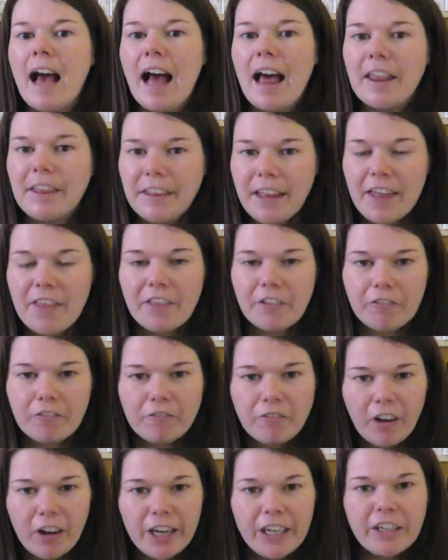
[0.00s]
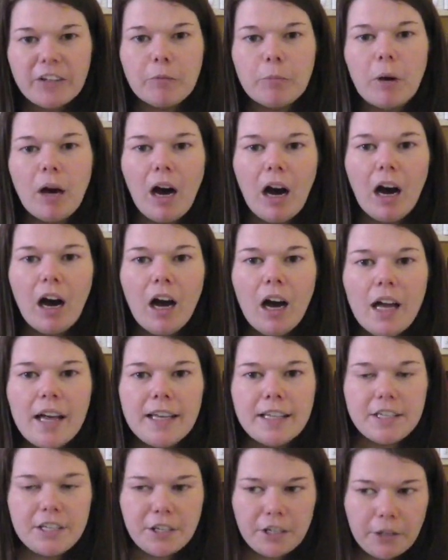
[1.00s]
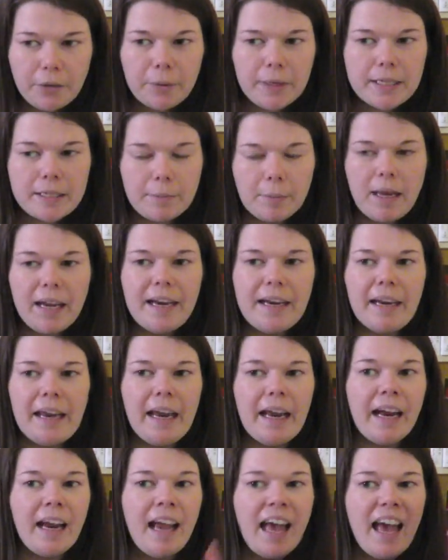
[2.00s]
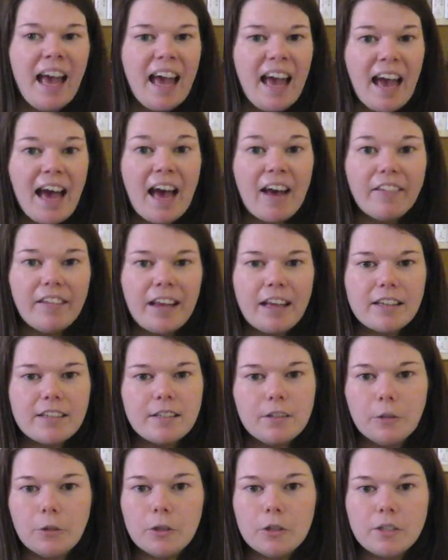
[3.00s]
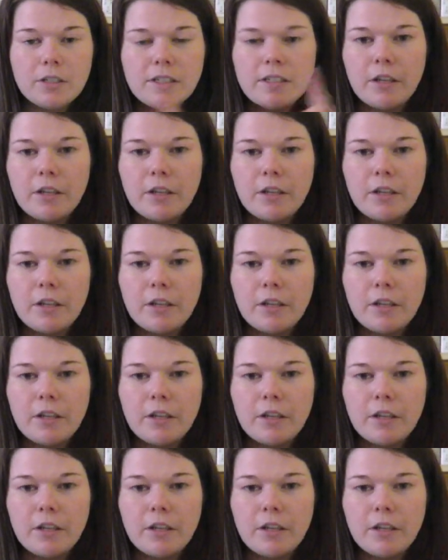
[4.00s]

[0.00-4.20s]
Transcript: And then the final part is you explaining how that source,